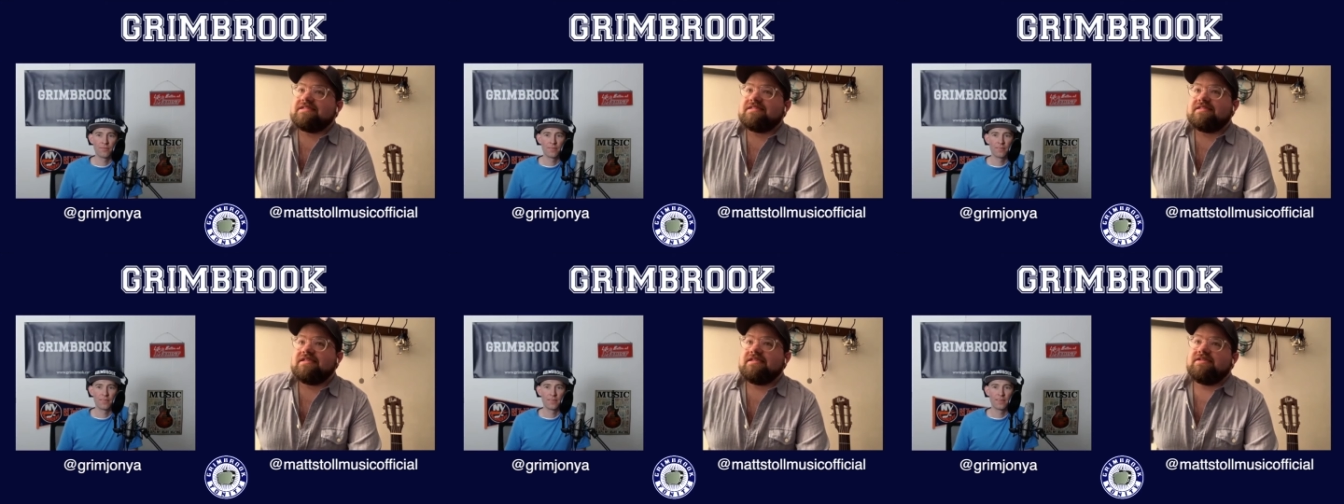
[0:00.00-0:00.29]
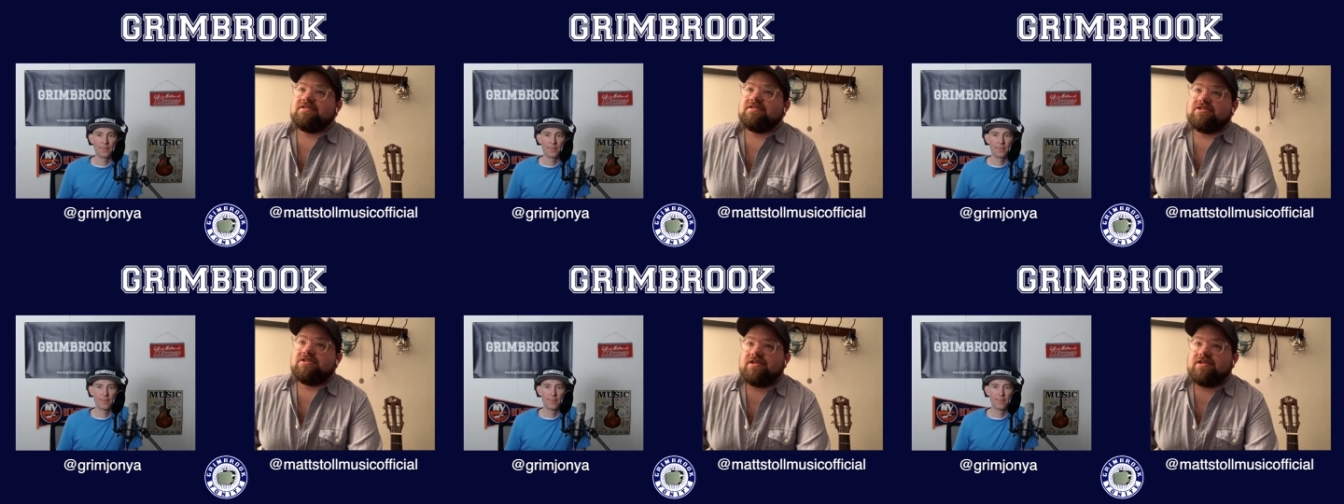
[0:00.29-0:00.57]
did
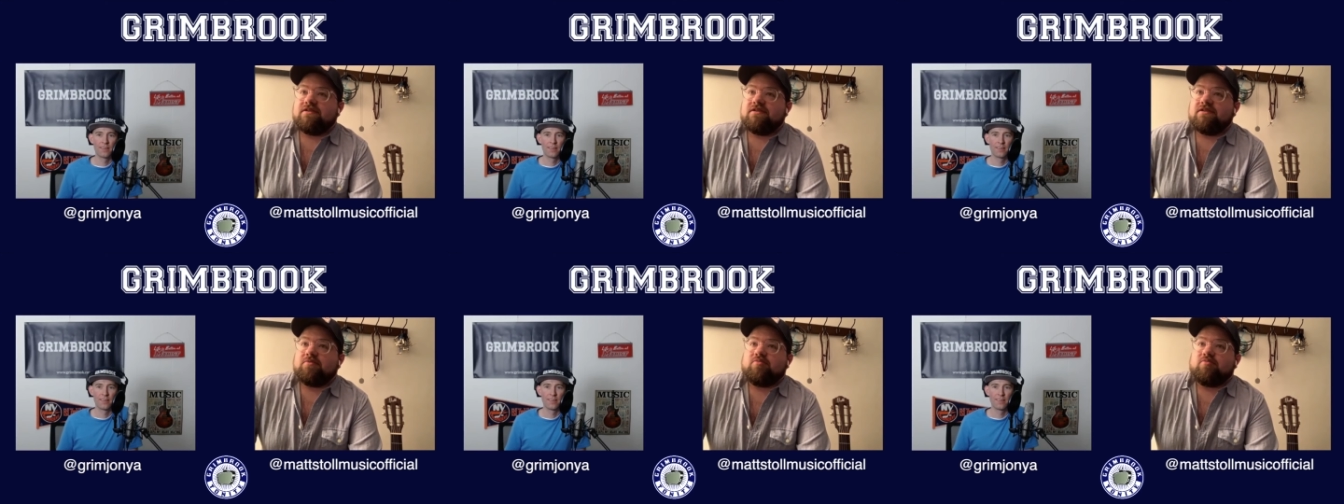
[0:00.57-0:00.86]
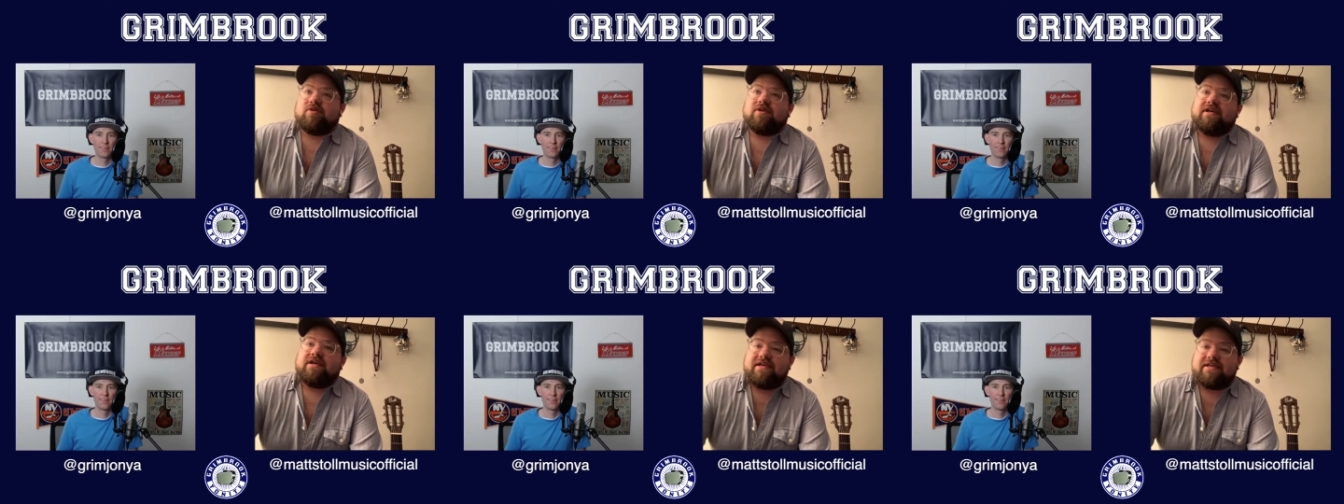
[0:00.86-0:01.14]
see Jeter
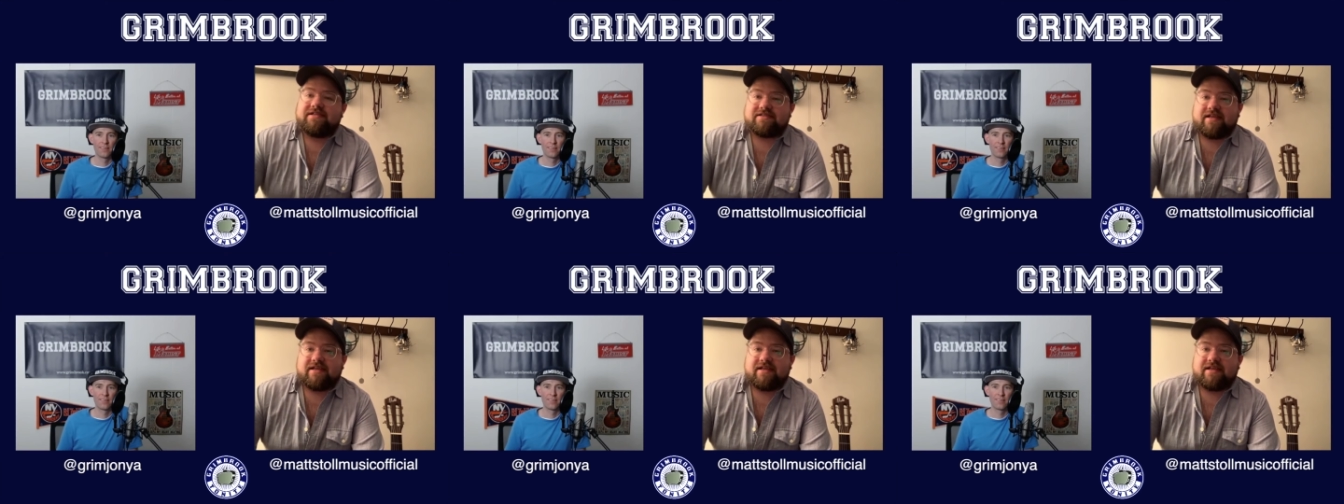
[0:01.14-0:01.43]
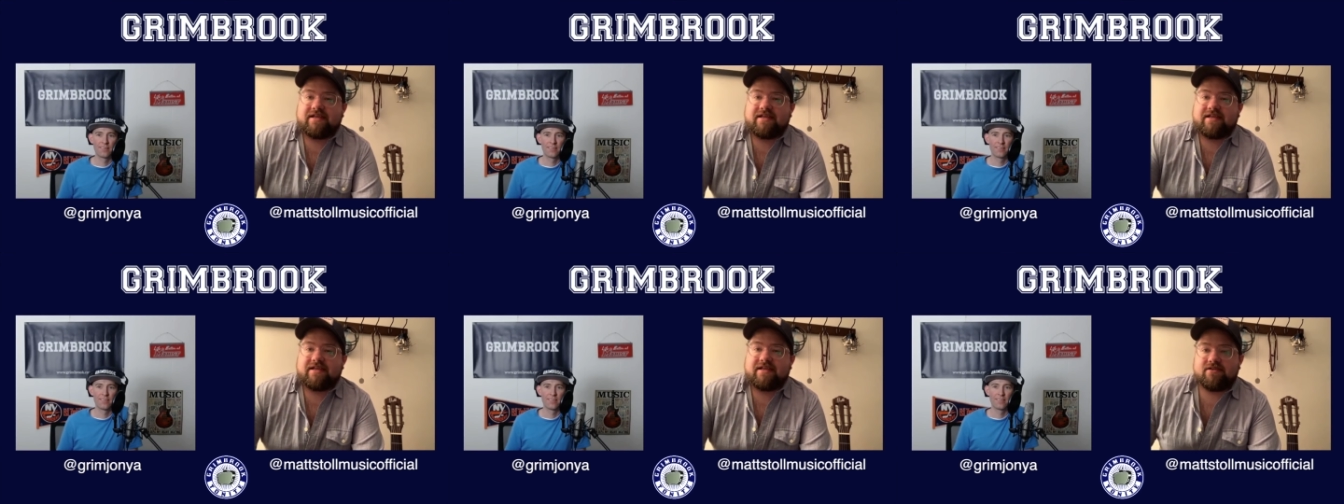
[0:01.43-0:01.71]
play his
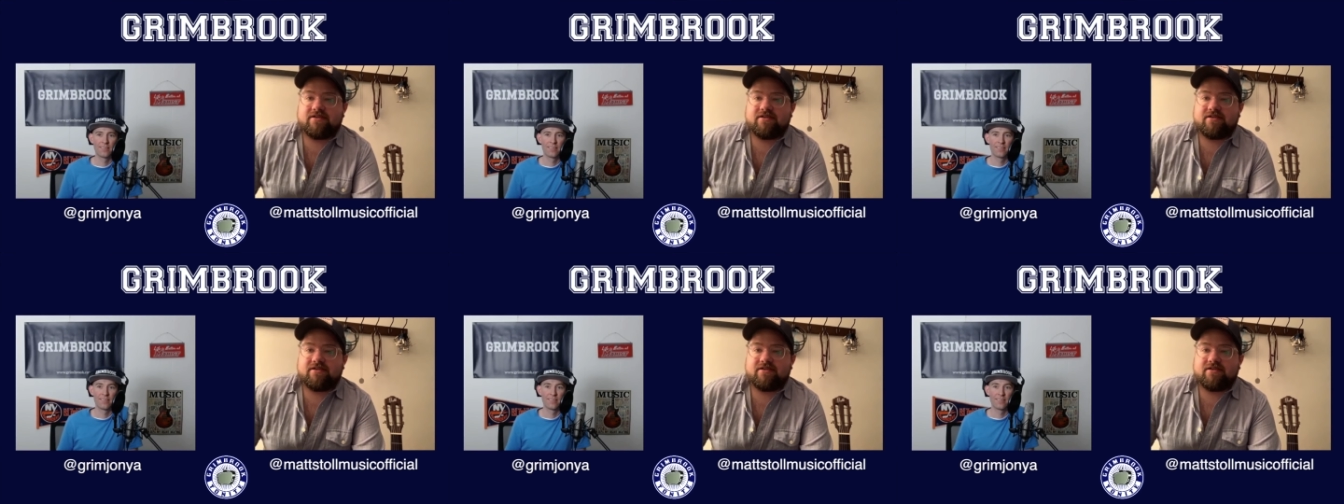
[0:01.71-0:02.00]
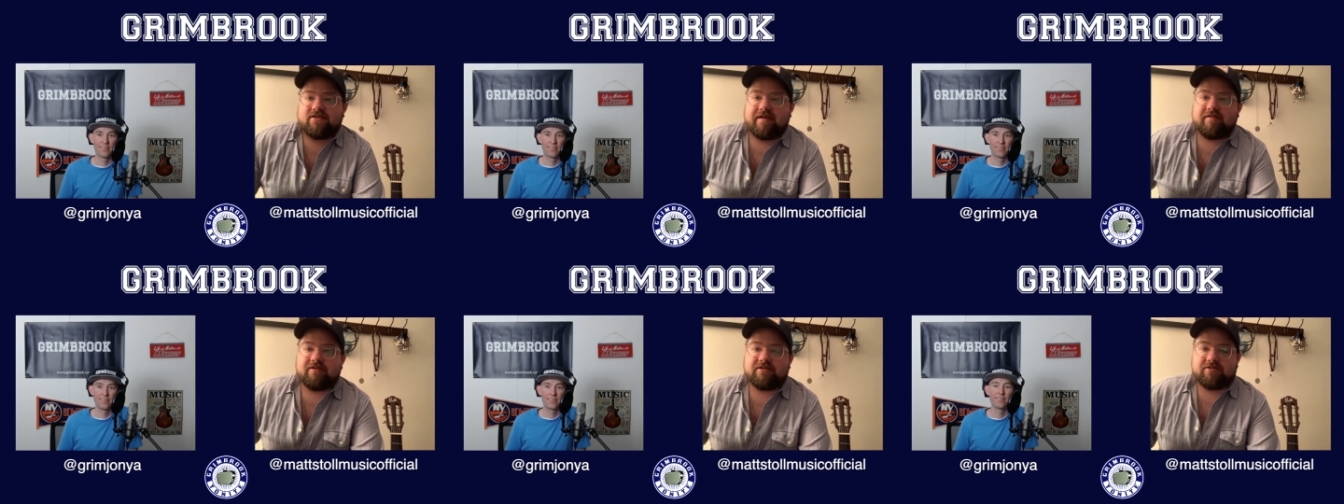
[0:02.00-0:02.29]
last
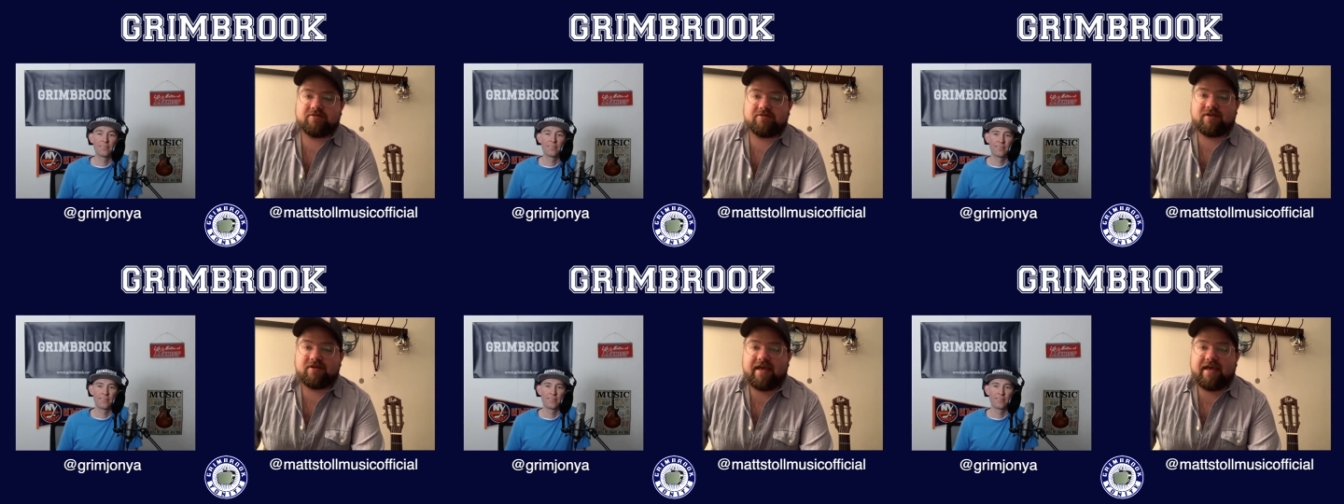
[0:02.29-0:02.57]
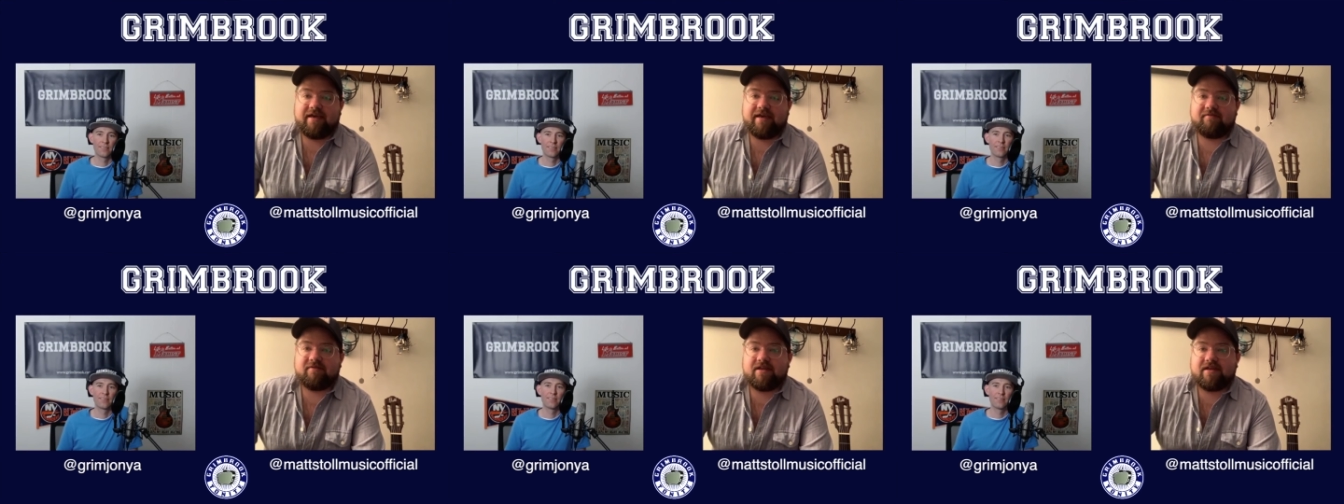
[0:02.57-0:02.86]
year. I went to a
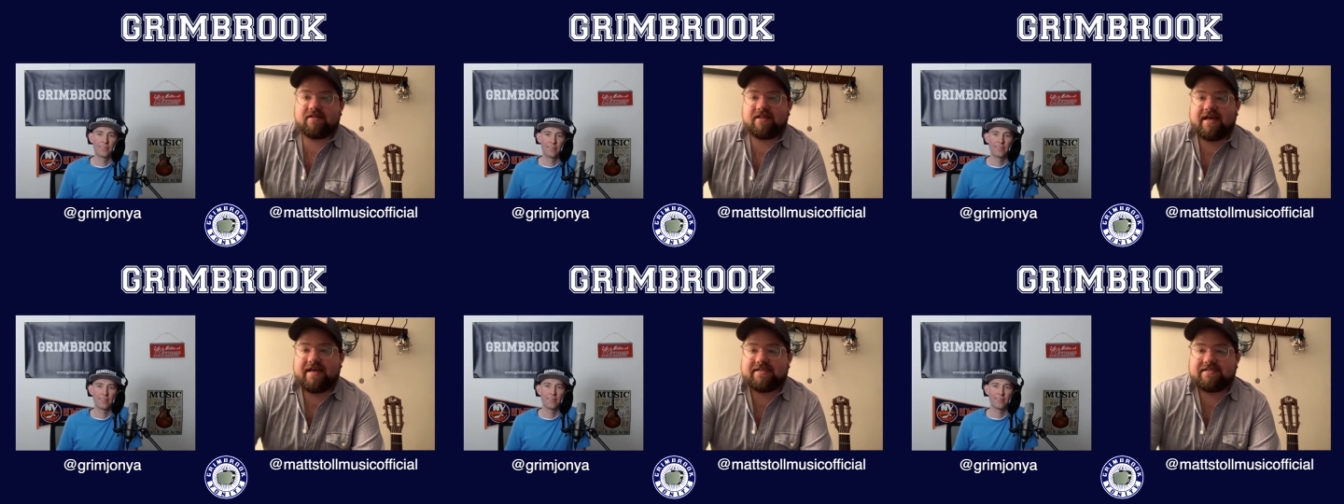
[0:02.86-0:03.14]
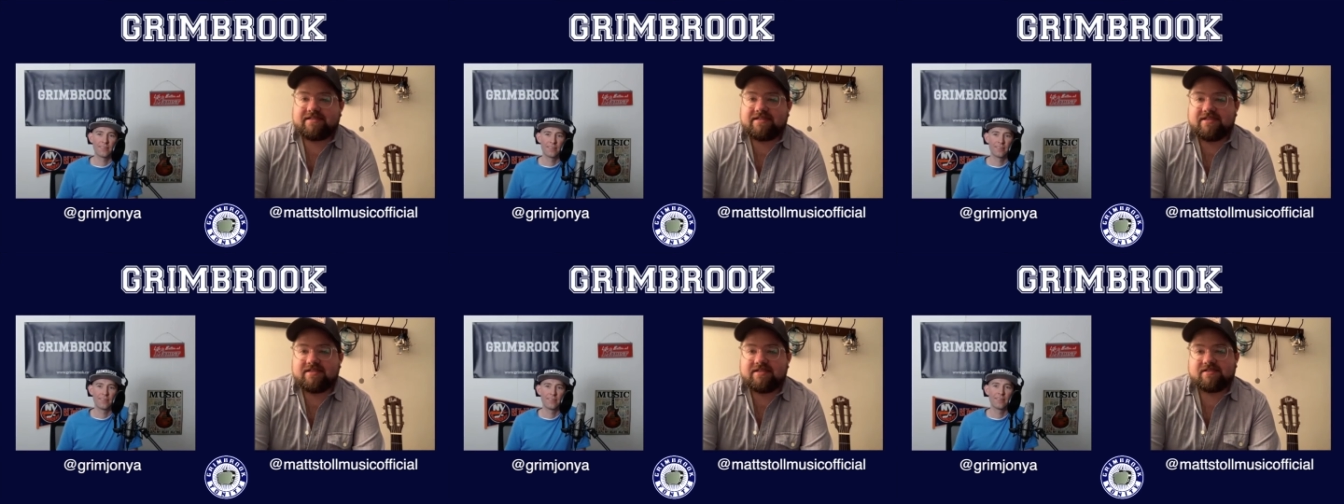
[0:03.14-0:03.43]
game in that
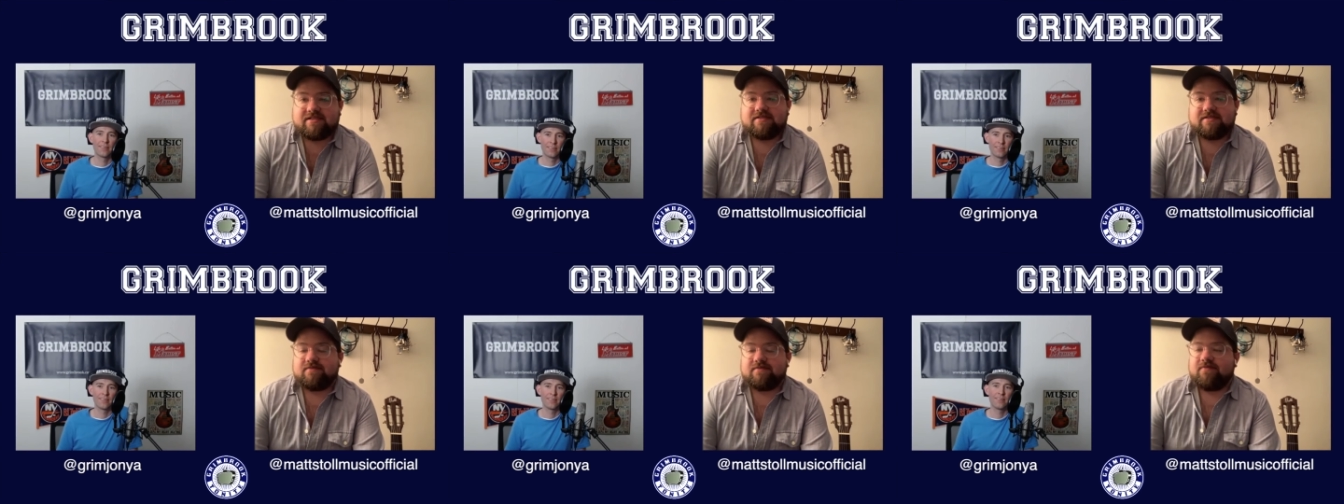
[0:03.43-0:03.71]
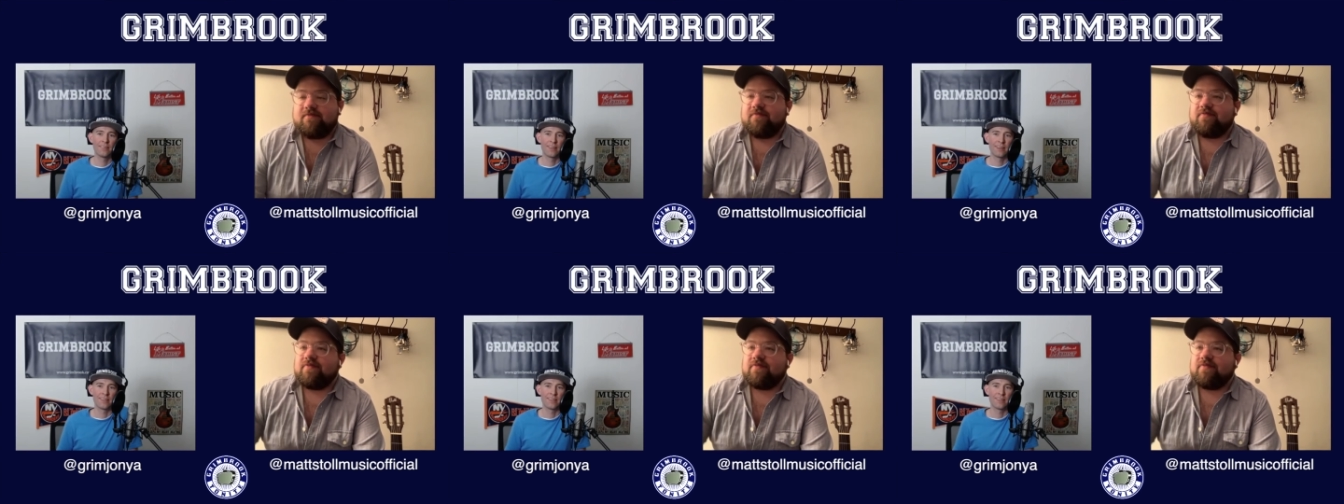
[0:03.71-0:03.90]
last season,